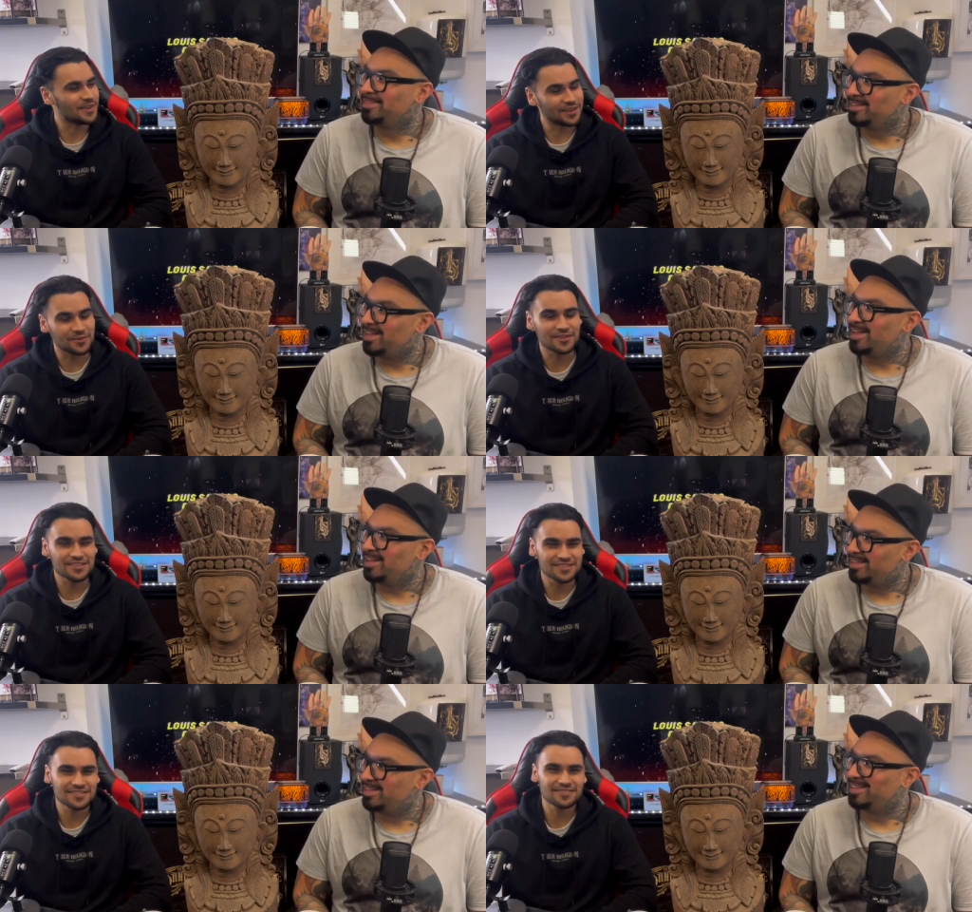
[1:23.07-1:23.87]
Speaker 1: man. It
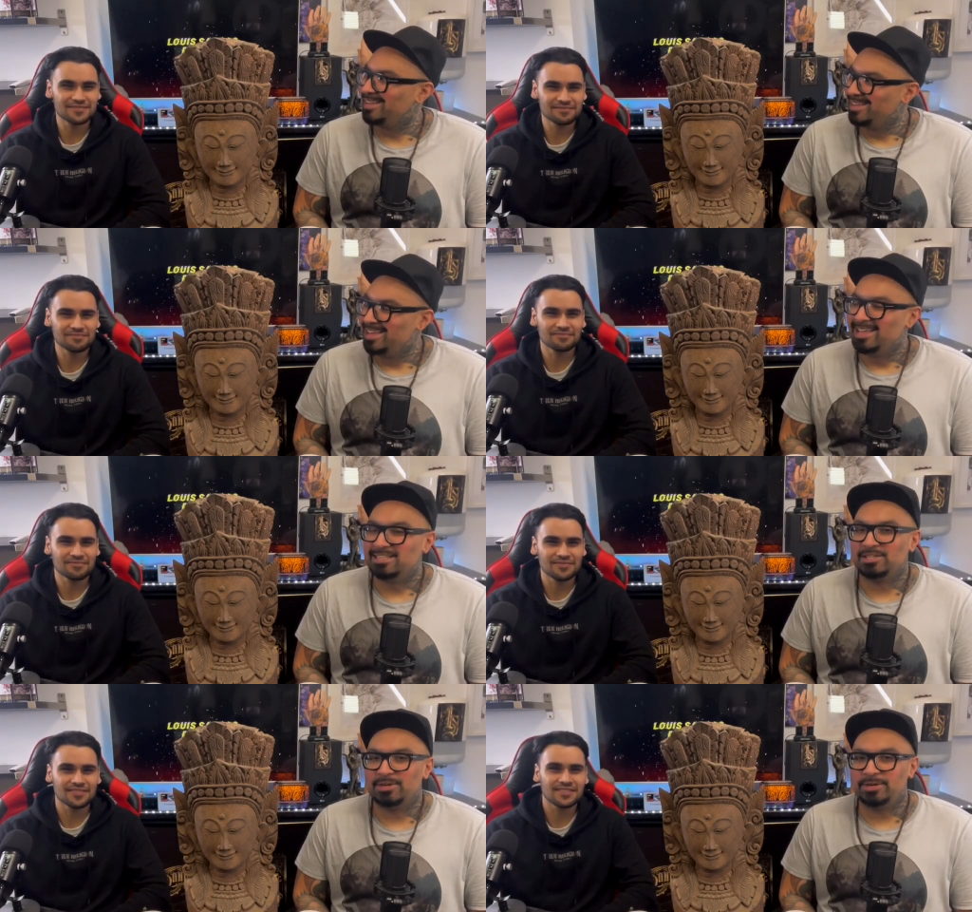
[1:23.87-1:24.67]
was.
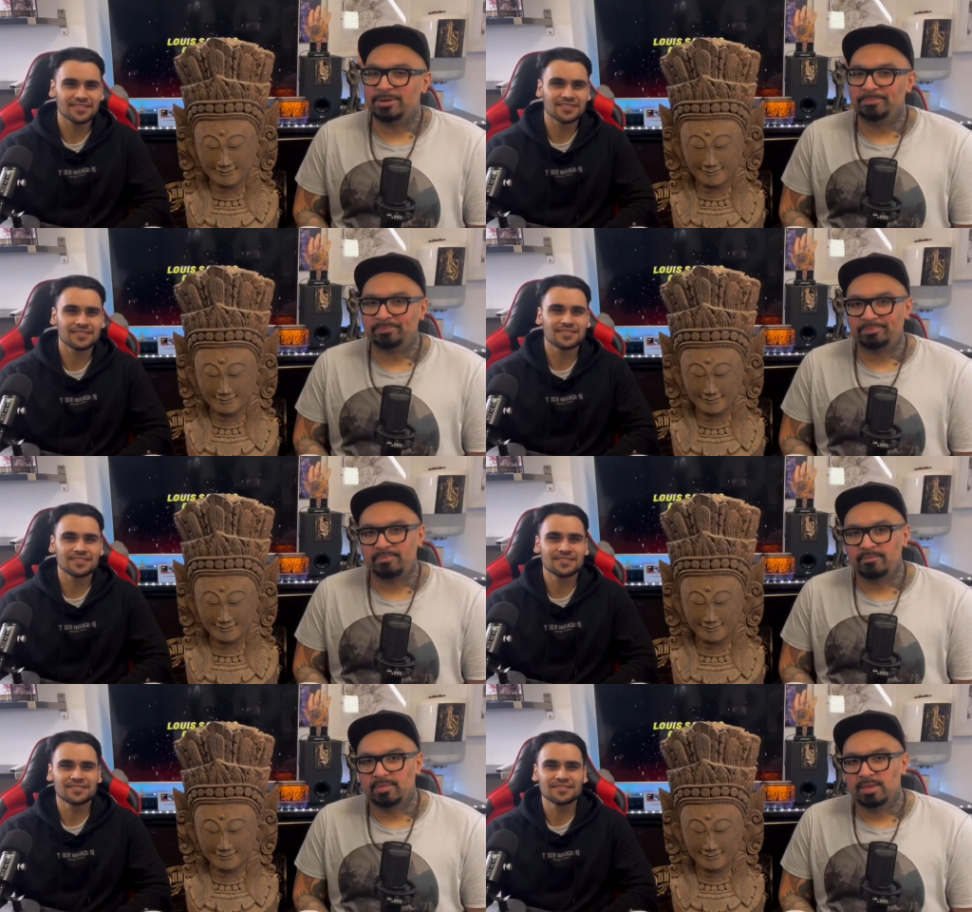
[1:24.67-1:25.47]
So,
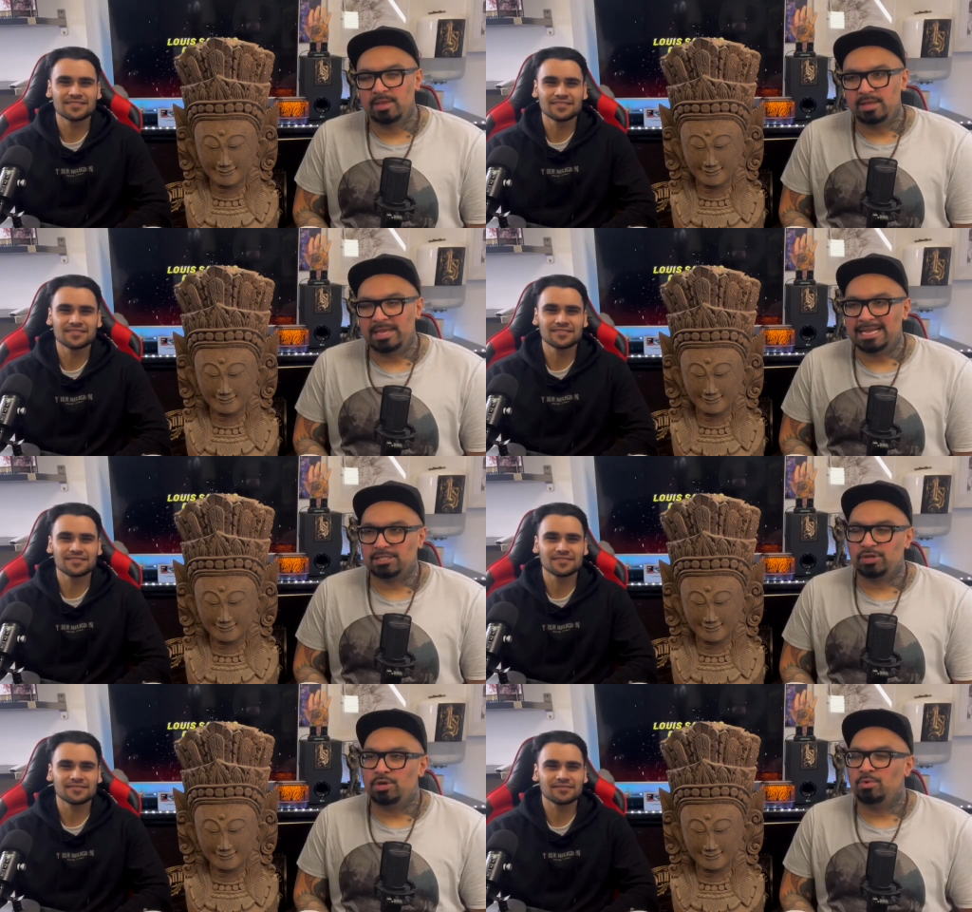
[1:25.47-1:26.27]
yeah.
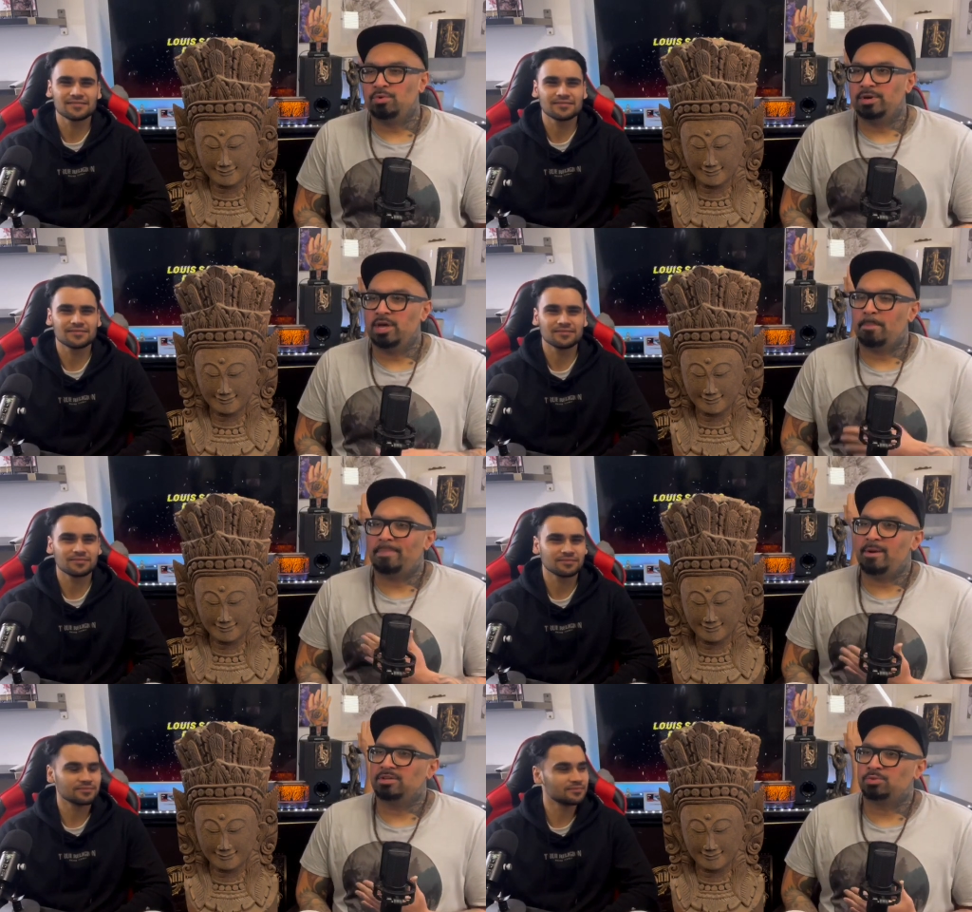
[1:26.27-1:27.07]
So you, your
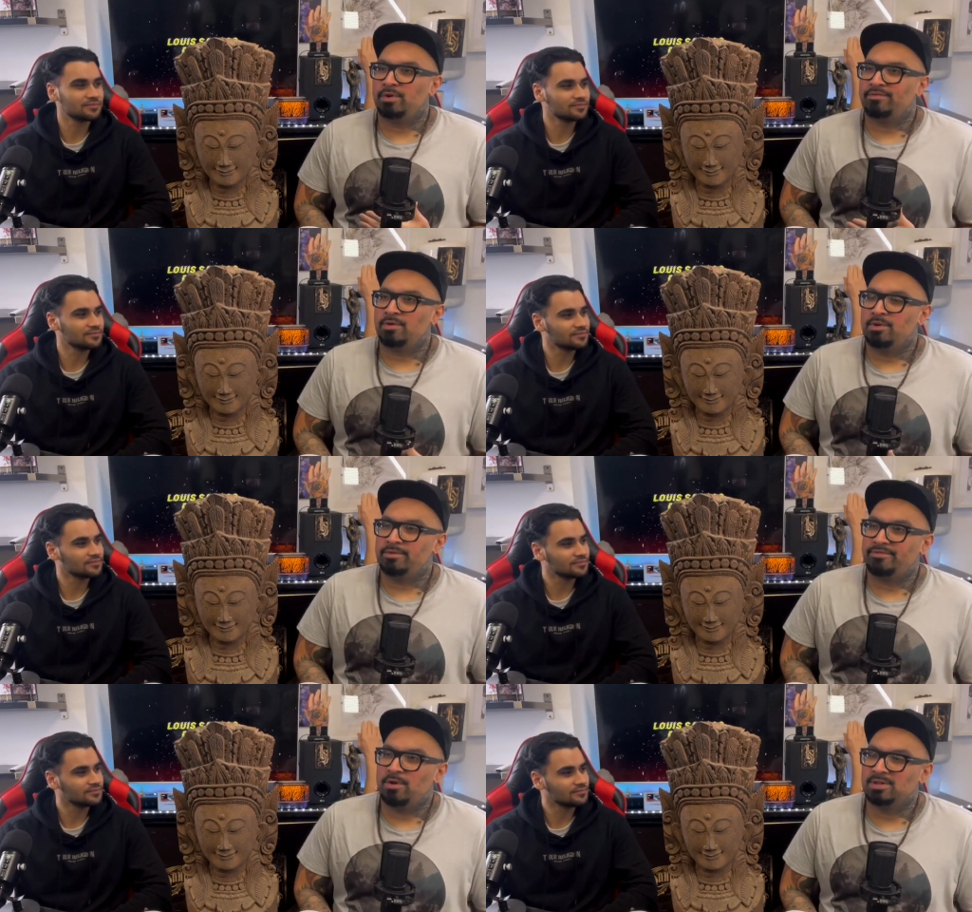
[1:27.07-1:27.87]
parents were
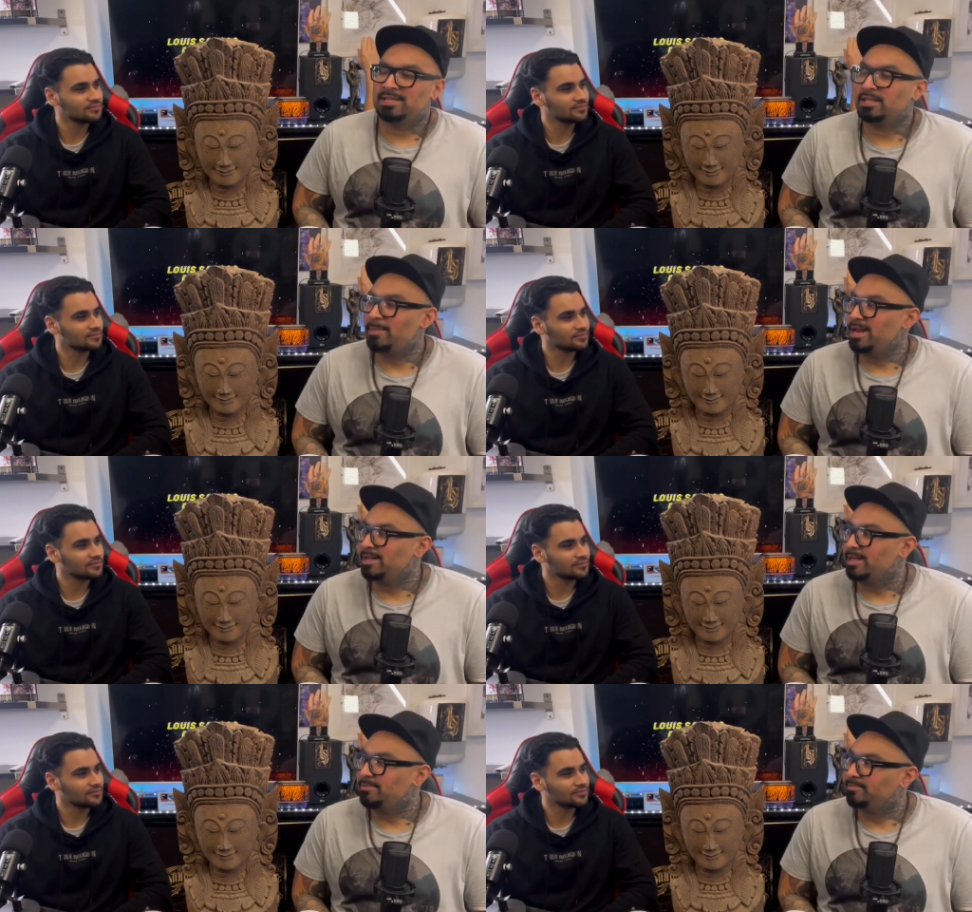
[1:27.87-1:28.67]
from from South
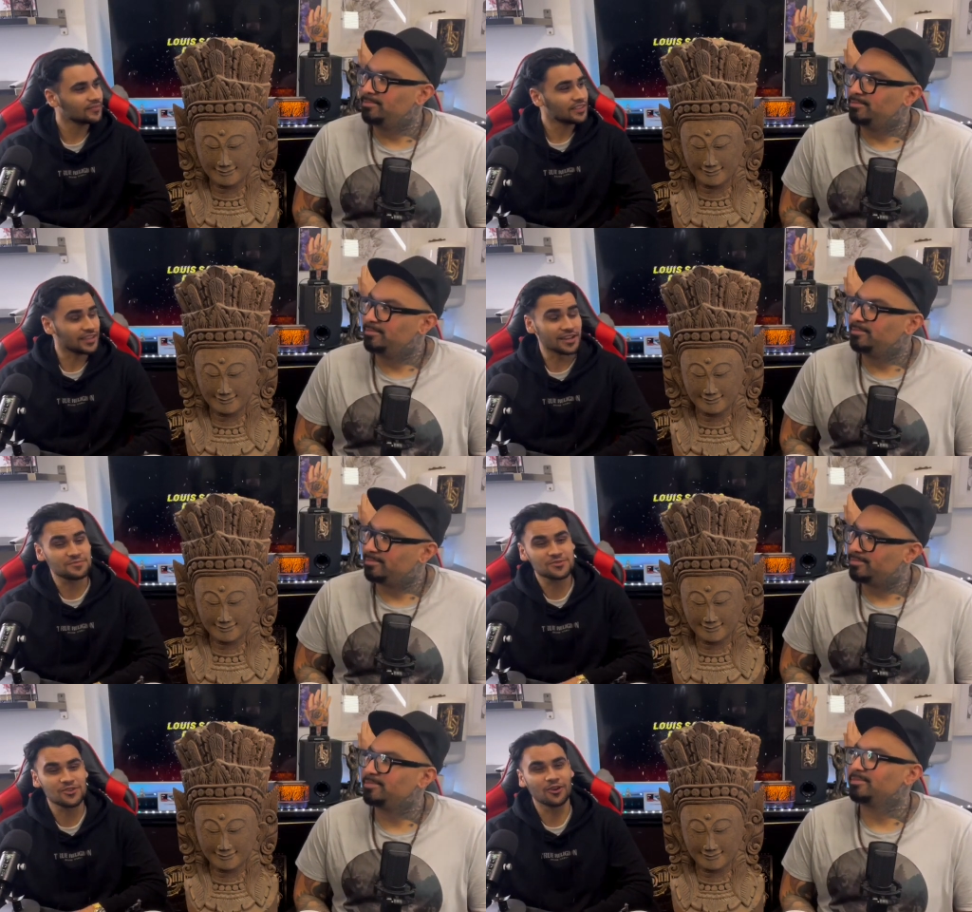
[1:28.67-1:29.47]
America then.
Speaker 2: Yeah,
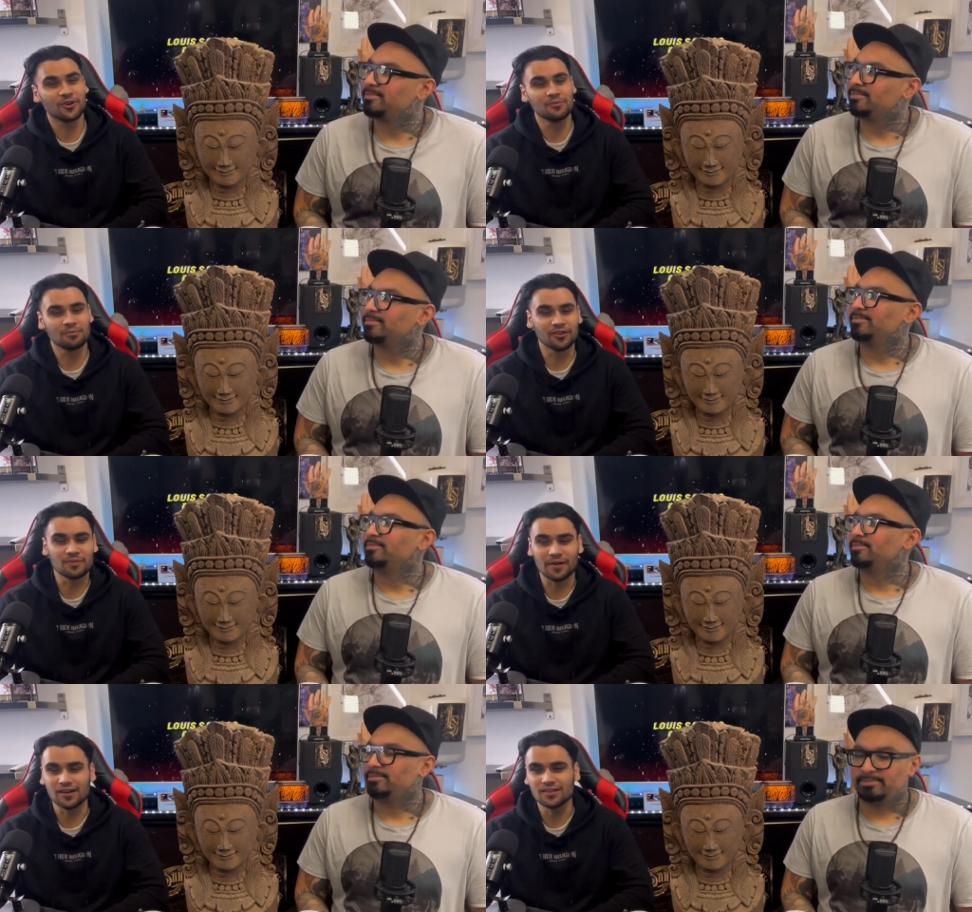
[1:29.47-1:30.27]
so both
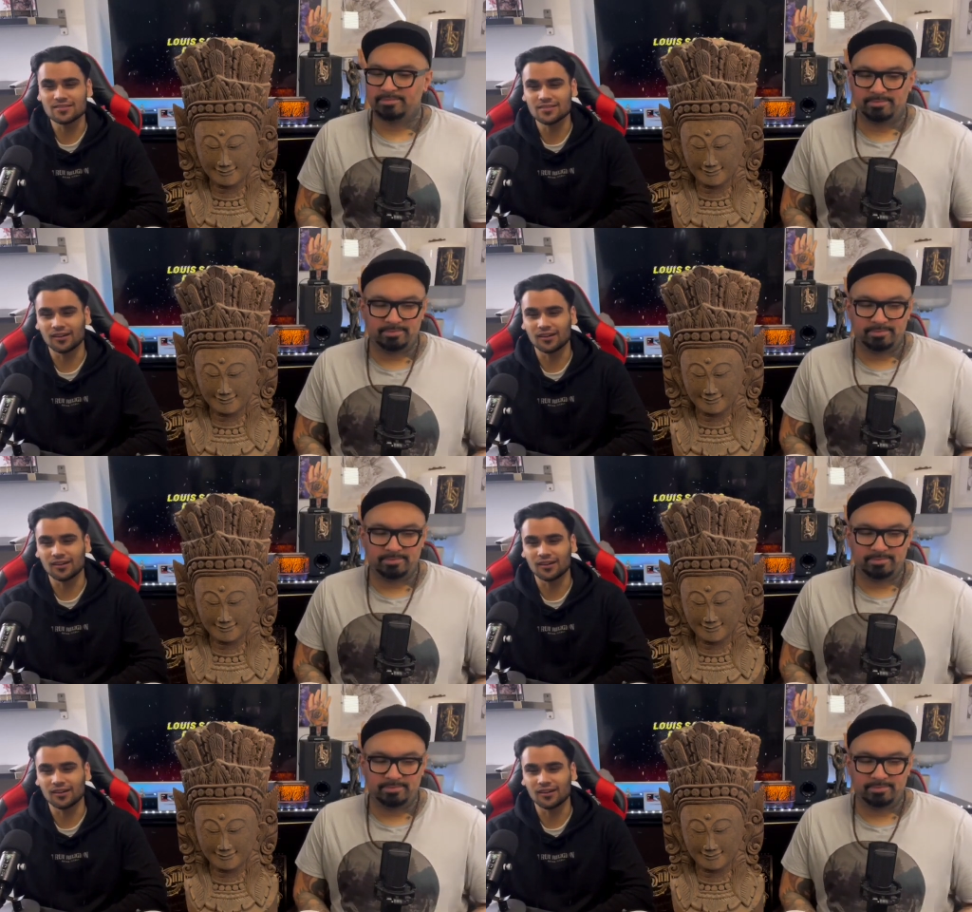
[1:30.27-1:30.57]
my parents